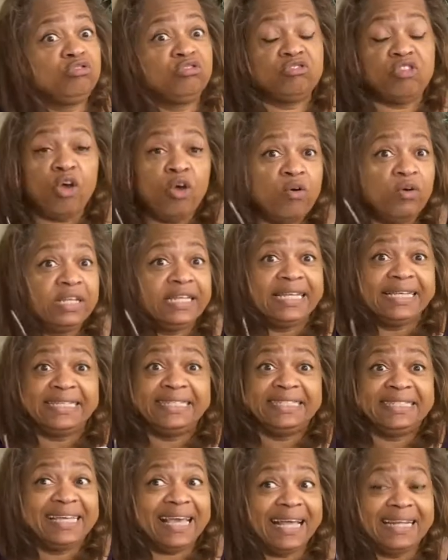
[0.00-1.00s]
thoroughly
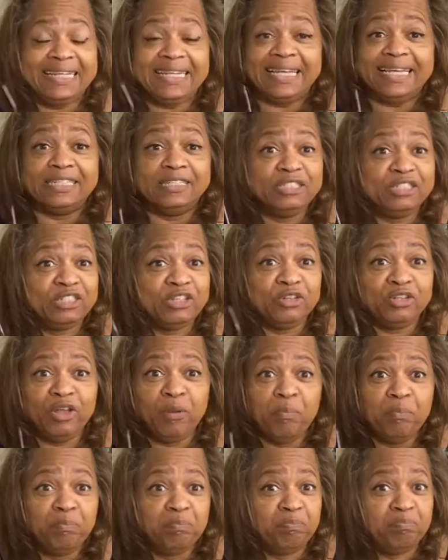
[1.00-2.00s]
get into
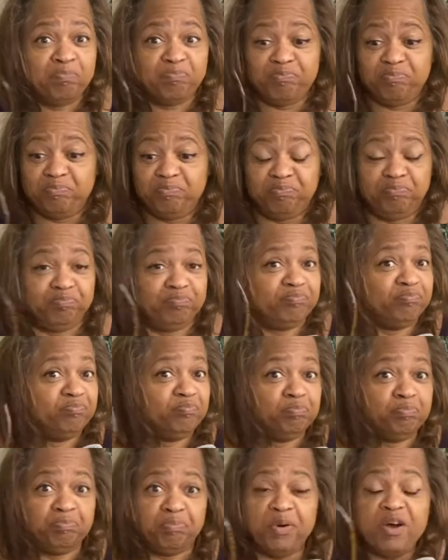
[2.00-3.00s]
the
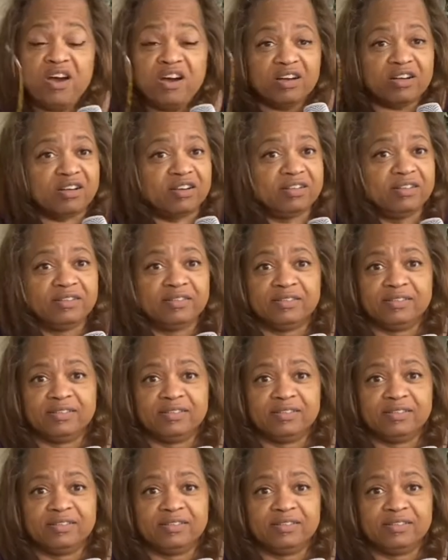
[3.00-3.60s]
book,